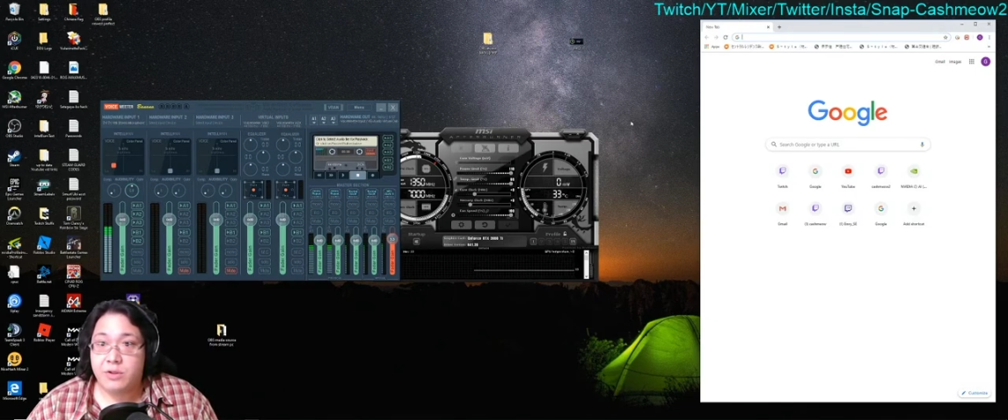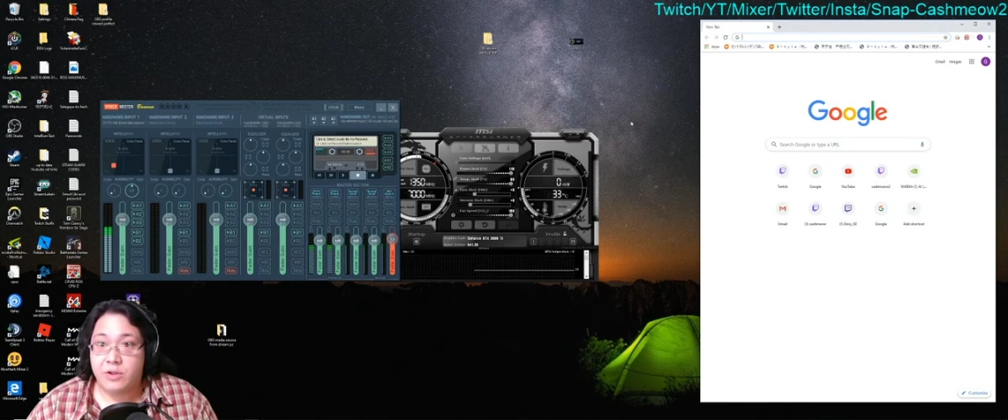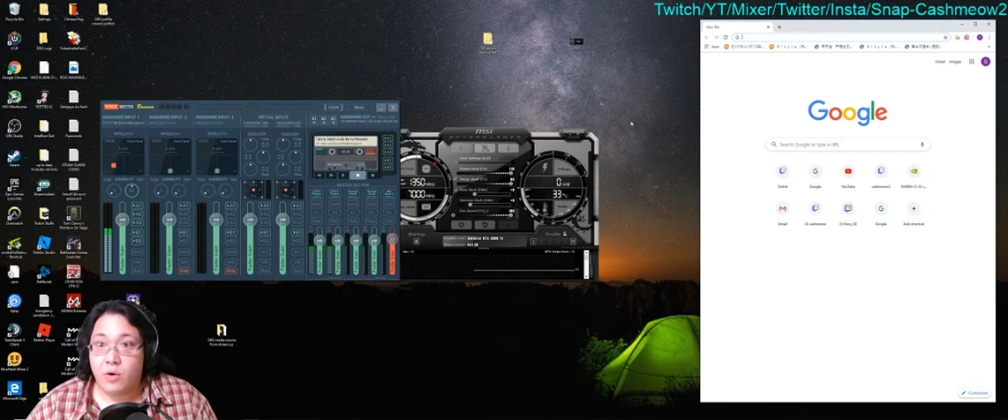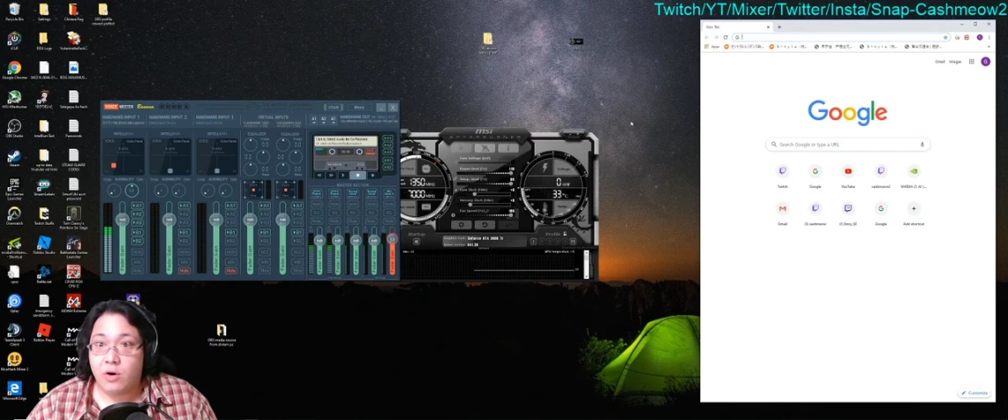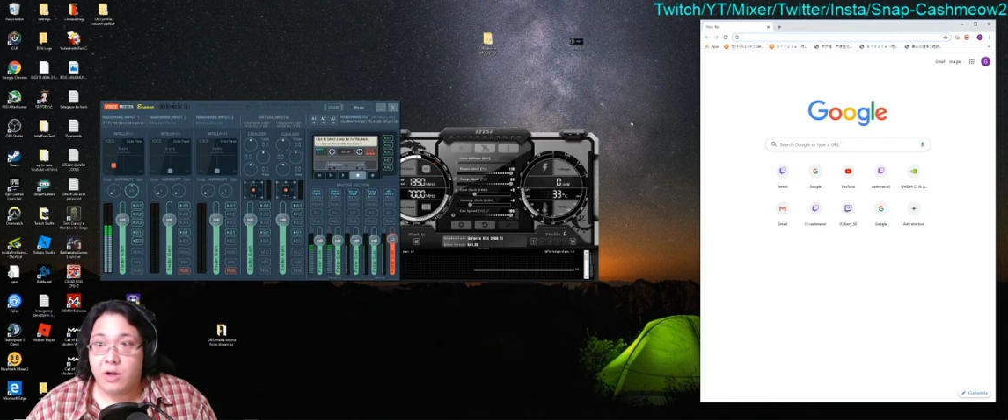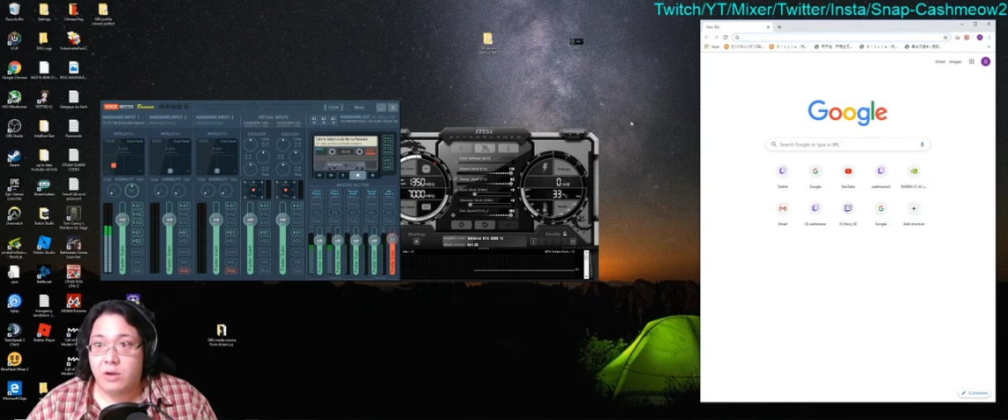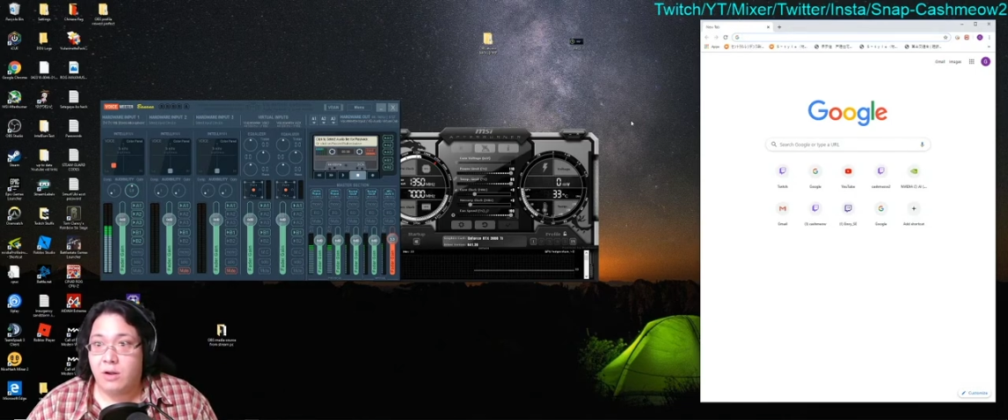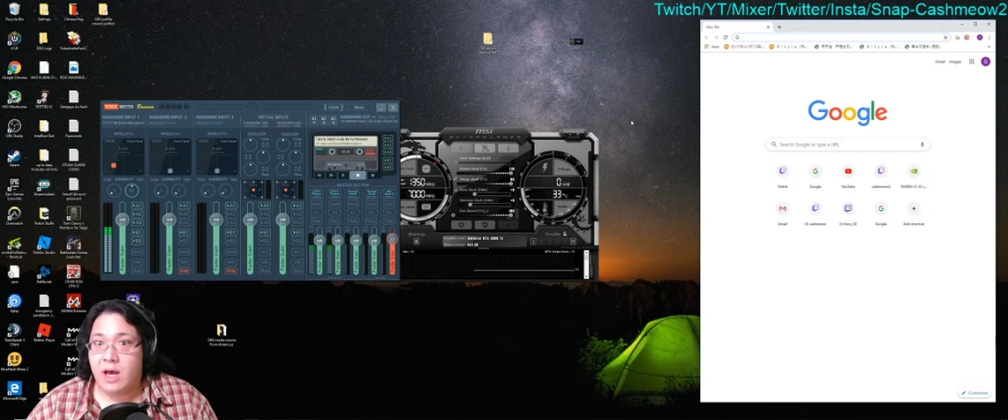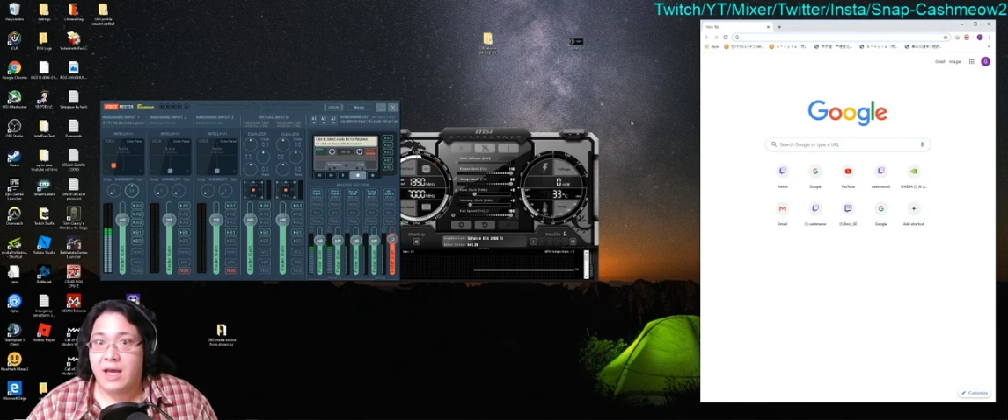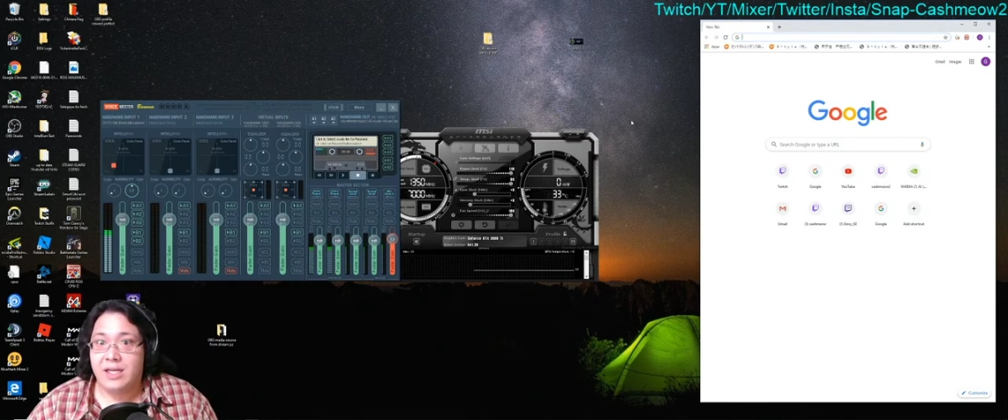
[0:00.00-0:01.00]

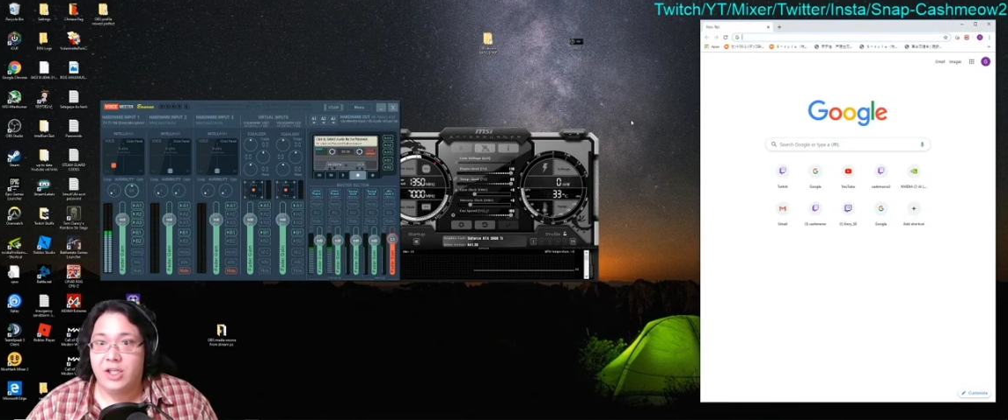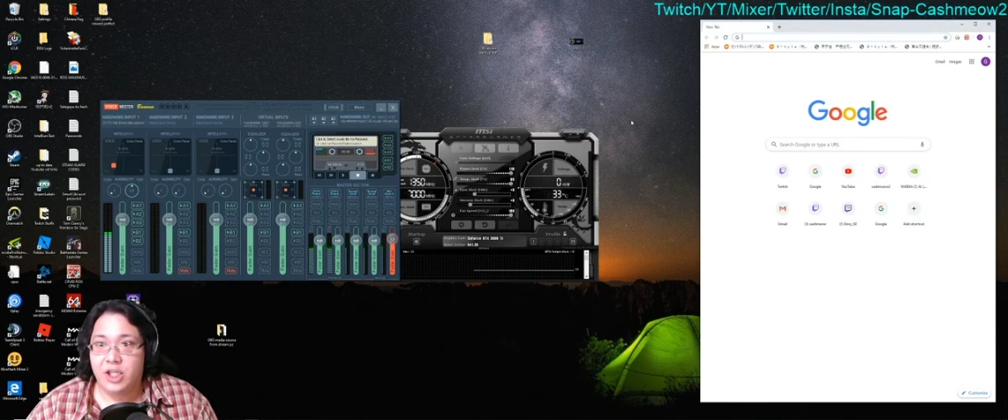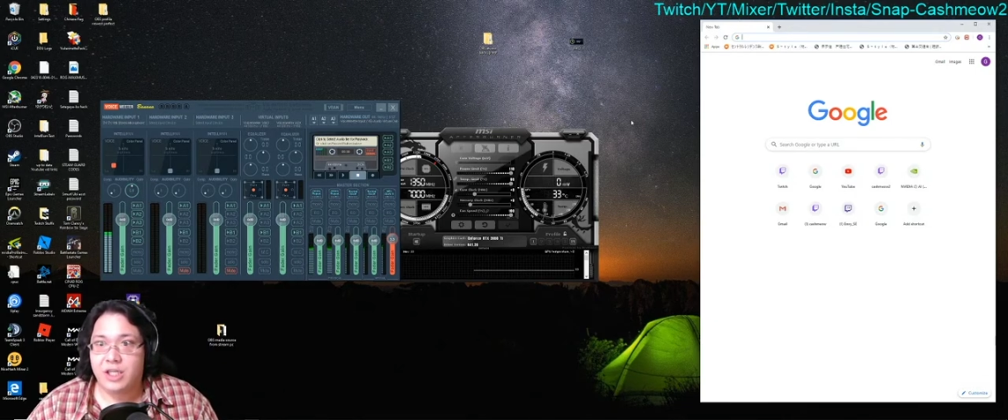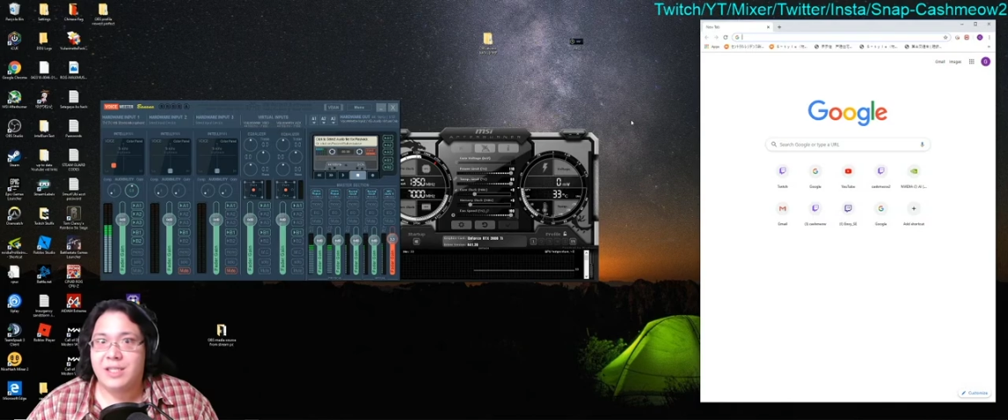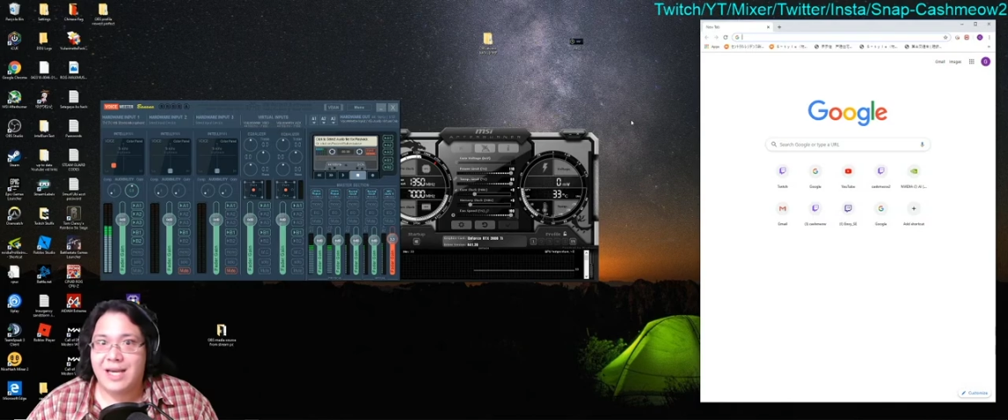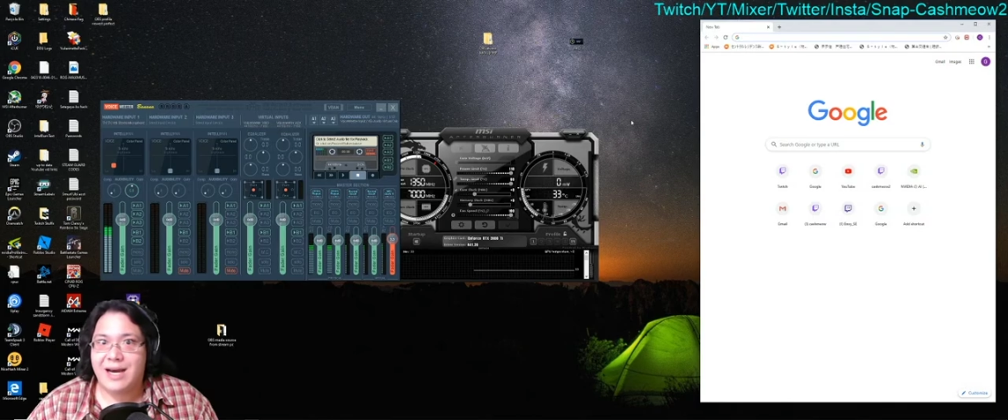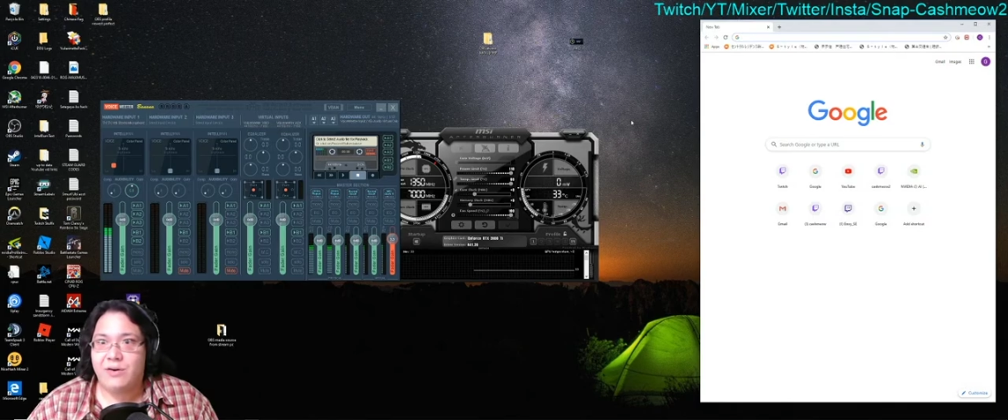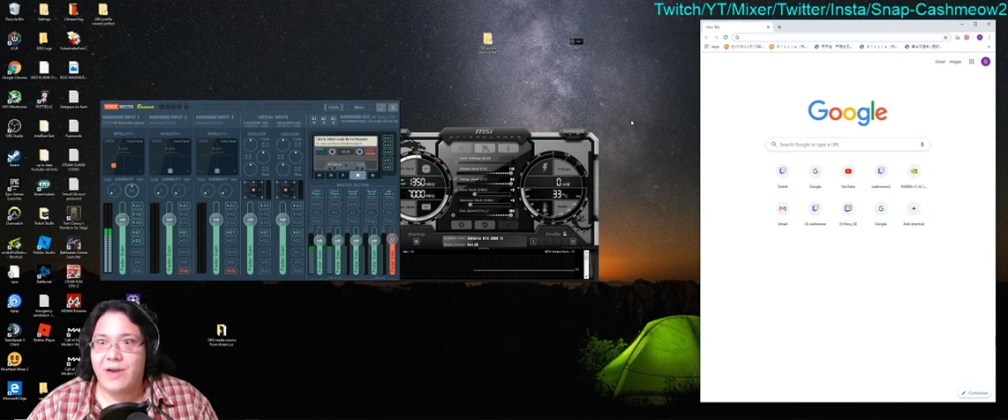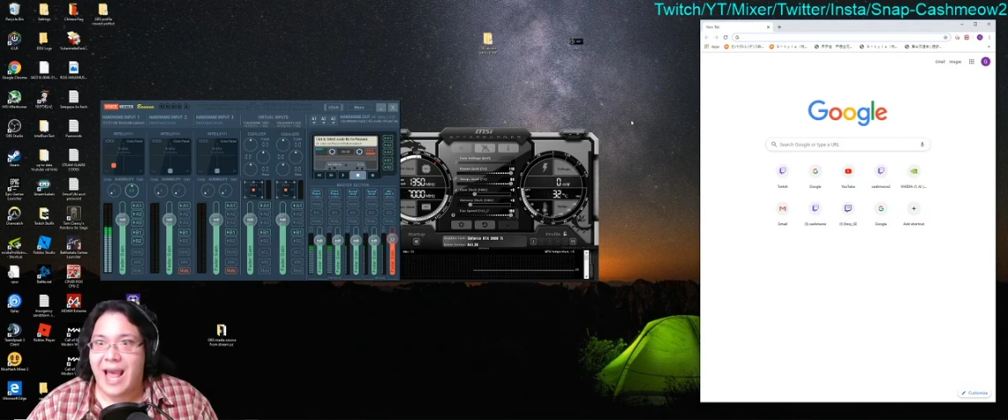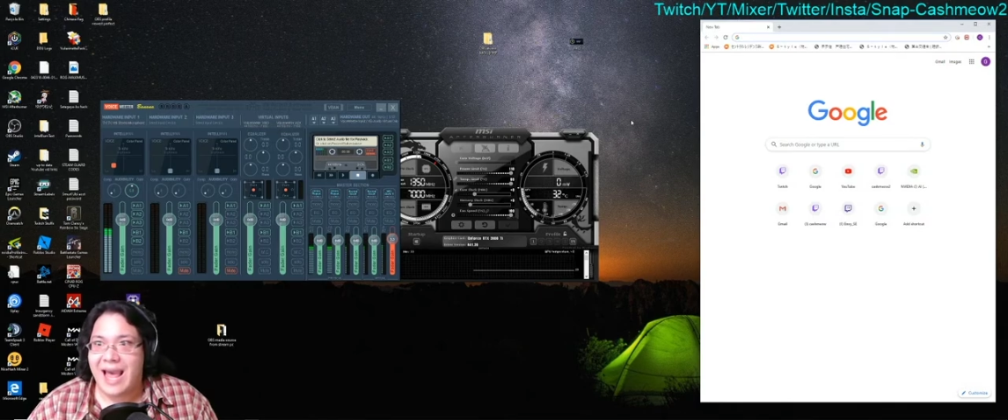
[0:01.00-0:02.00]
tutorial on just how to